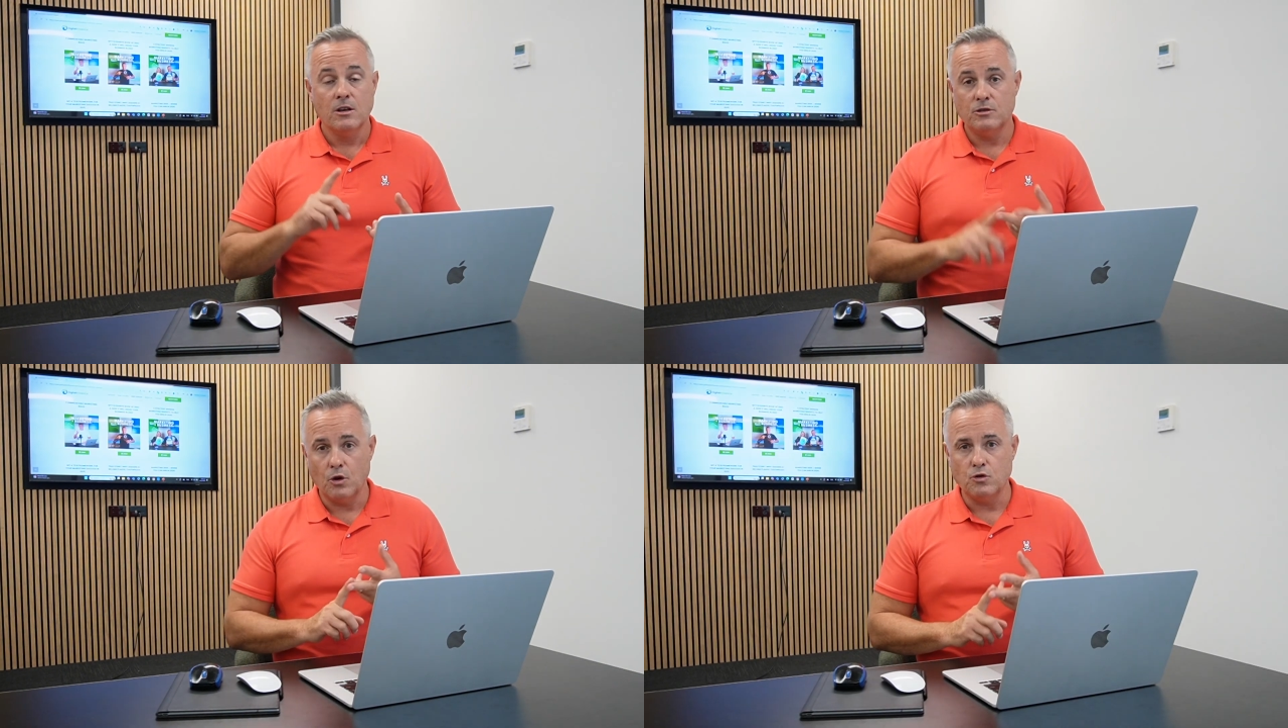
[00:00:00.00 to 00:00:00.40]

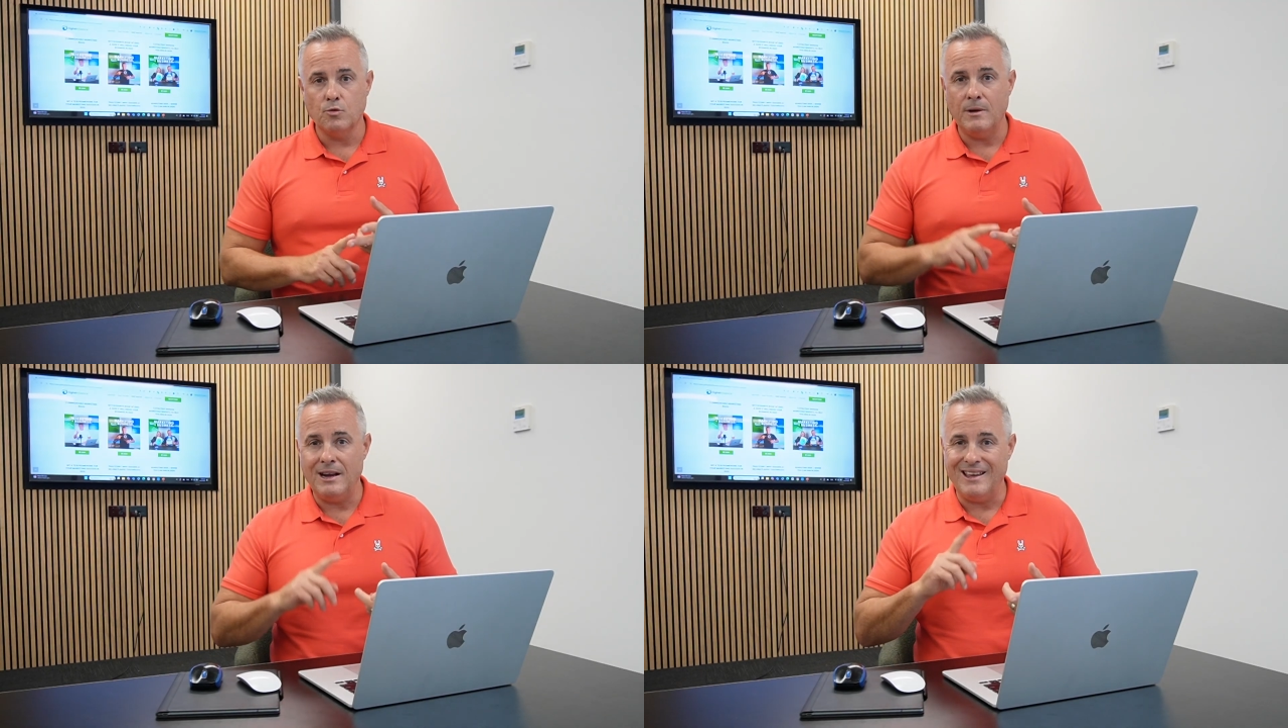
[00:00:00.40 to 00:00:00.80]

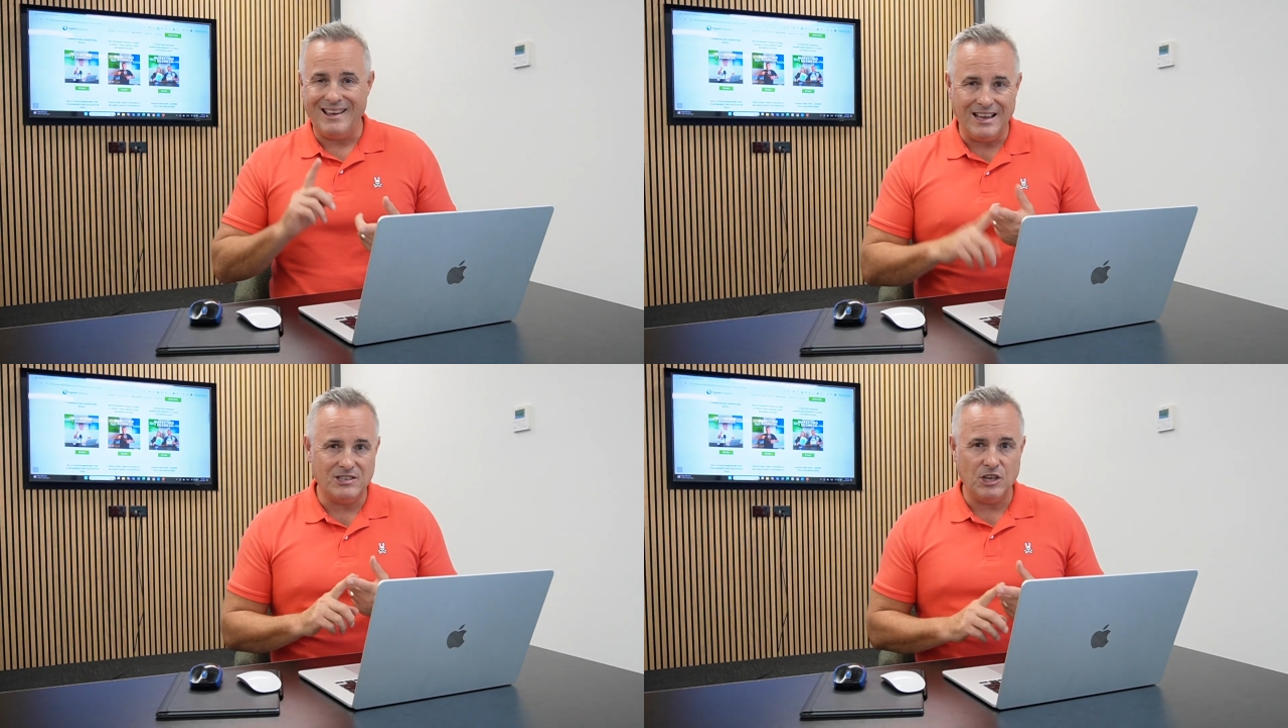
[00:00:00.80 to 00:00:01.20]
social media,
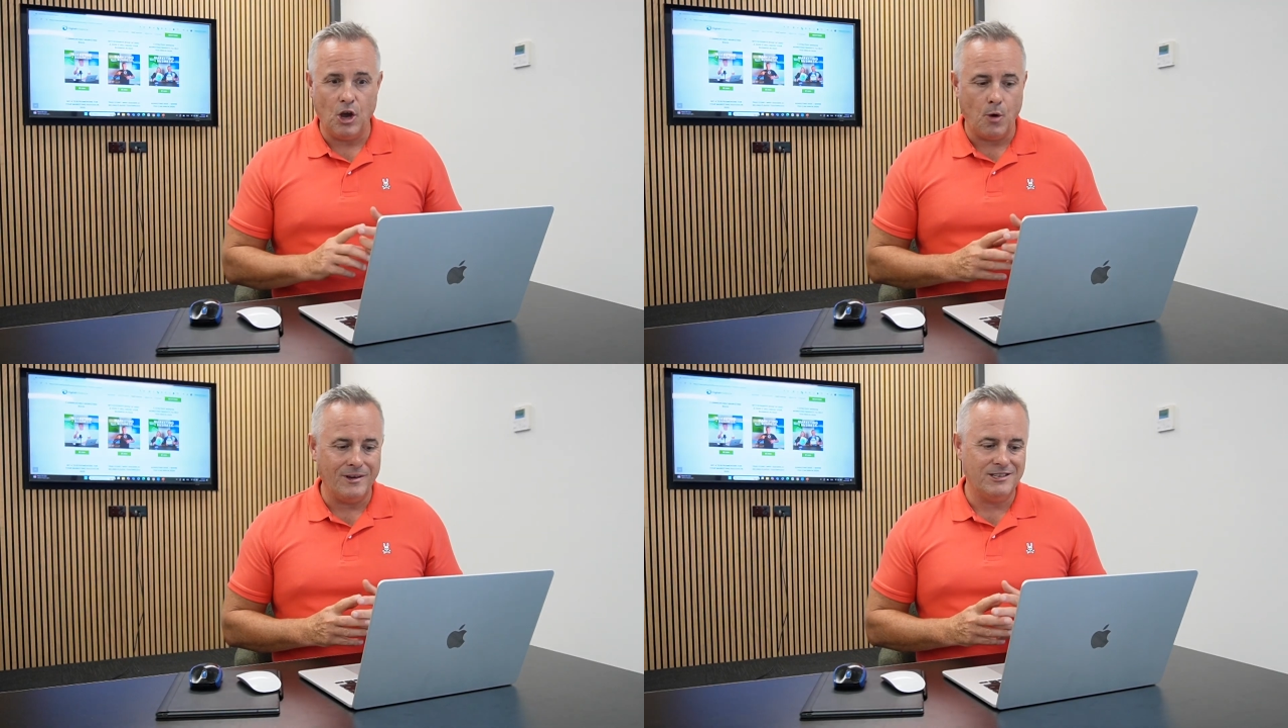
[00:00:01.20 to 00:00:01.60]

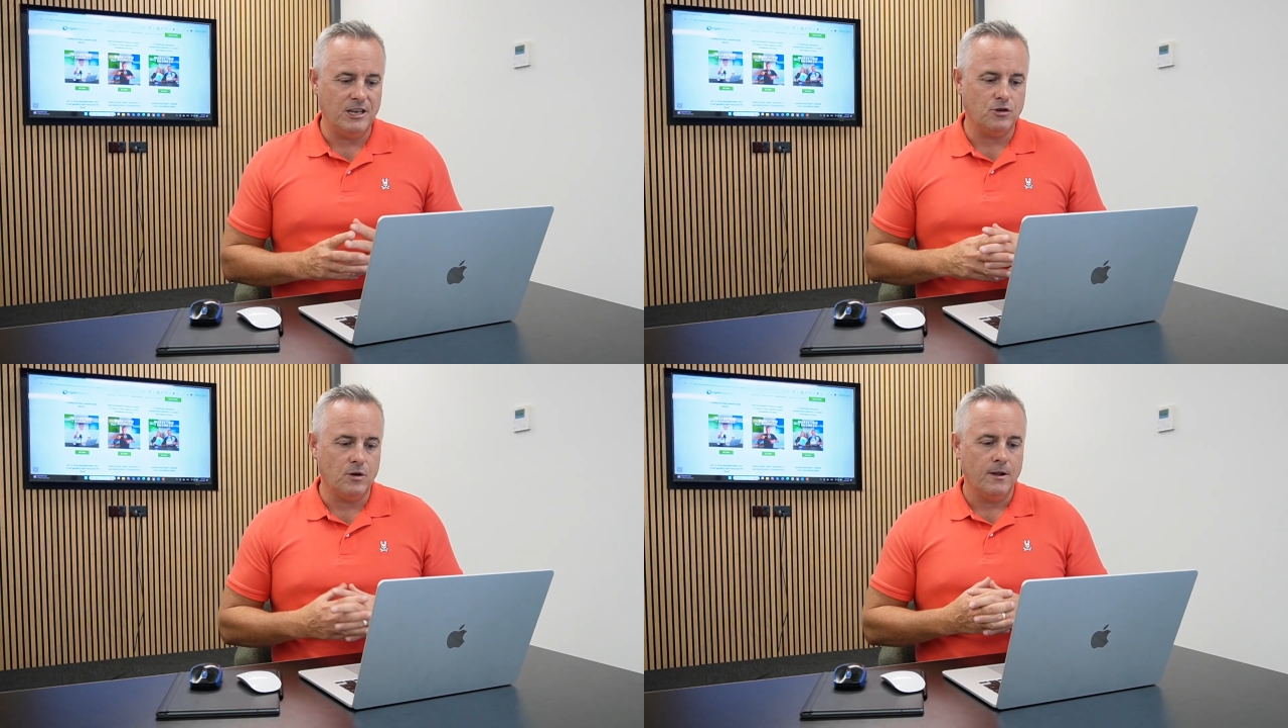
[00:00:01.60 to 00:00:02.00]
SEO,
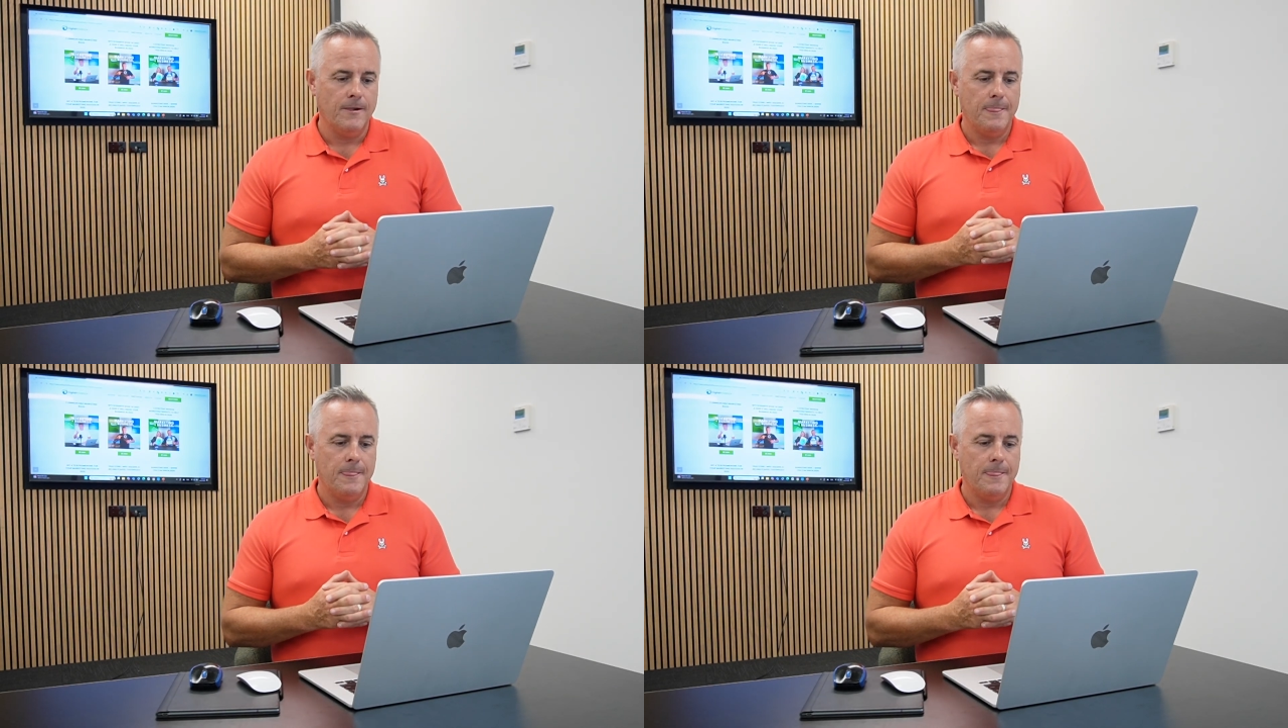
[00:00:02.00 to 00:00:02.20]
etc.